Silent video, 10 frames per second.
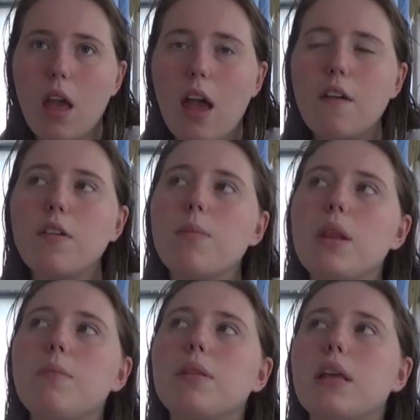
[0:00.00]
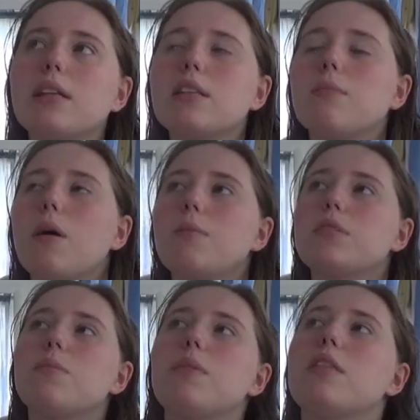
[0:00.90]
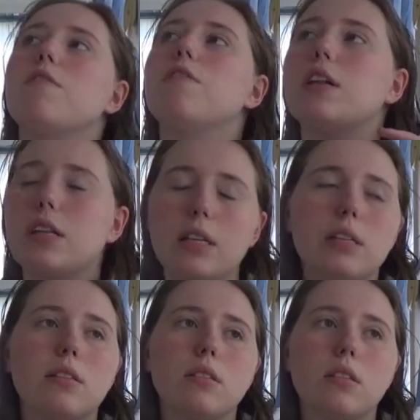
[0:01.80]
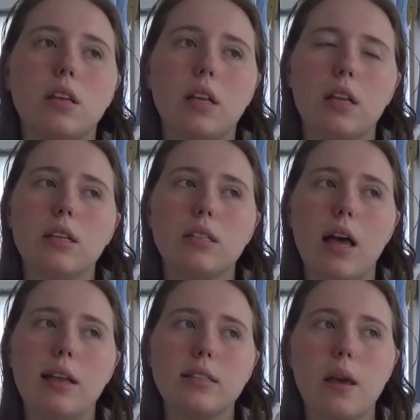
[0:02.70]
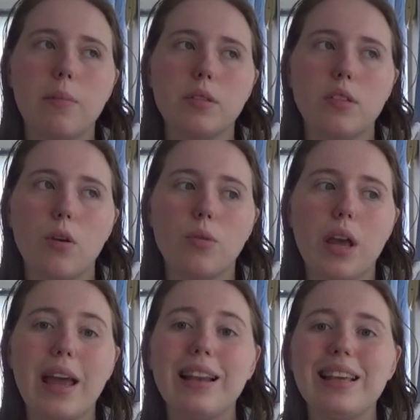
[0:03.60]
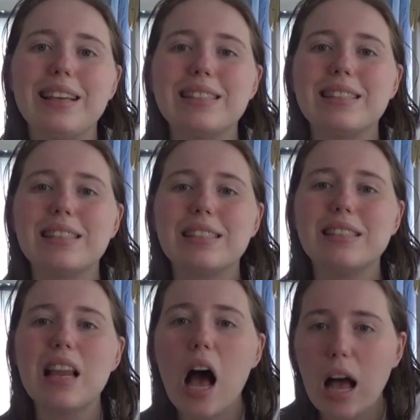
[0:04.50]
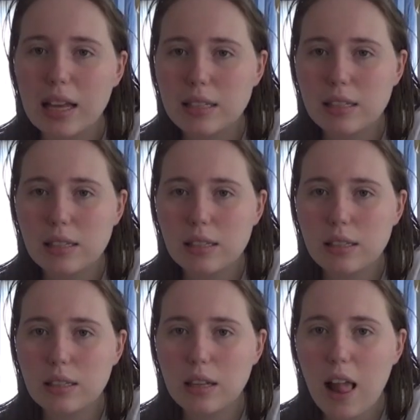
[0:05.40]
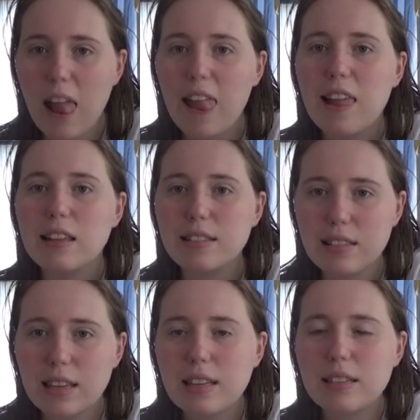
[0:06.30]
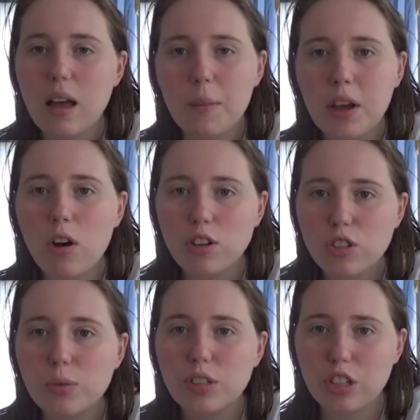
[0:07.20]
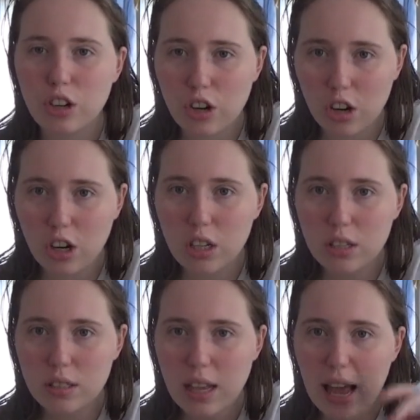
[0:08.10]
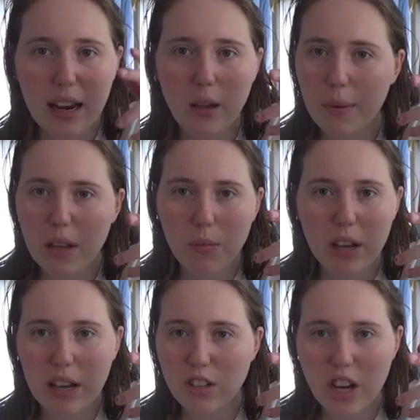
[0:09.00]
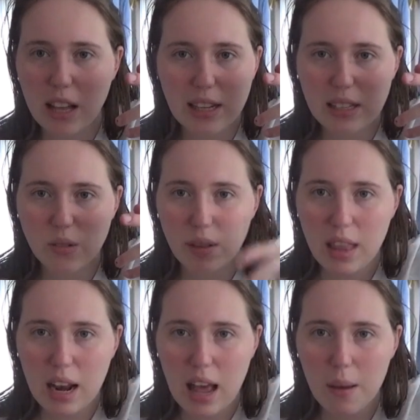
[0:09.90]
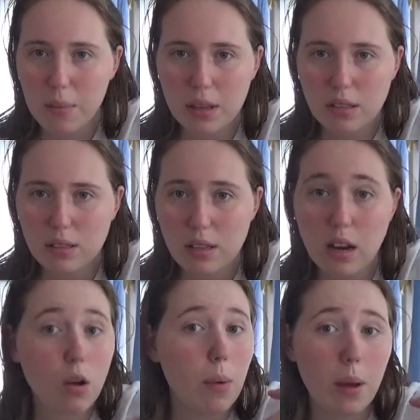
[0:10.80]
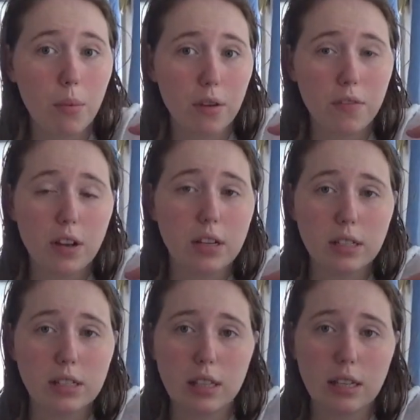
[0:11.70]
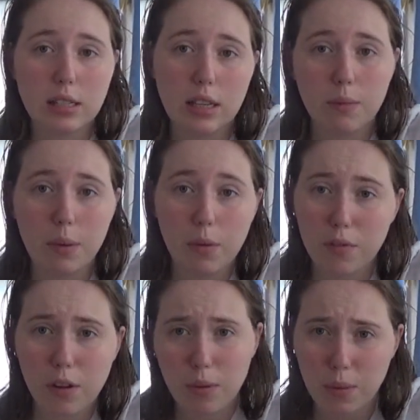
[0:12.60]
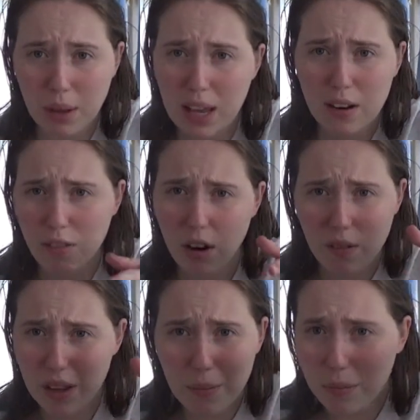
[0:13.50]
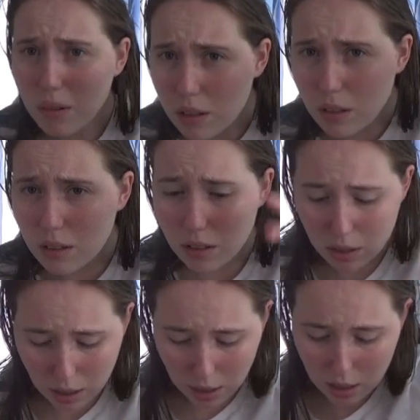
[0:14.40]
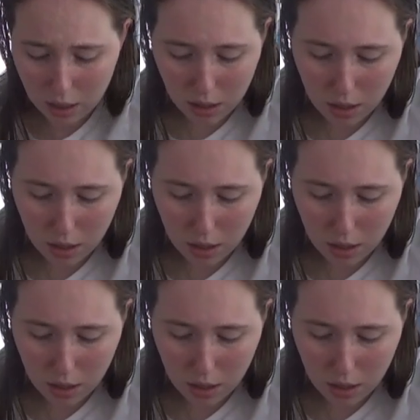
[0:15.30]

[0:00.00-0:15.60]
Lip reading: everybody plays him up to be the villain in his last episode, and he's not. Zig is coming on to his girl. Anybody would get jealous when that happens. I know my boyfriend doesn't like seeing people flirt with me in front of him. Like,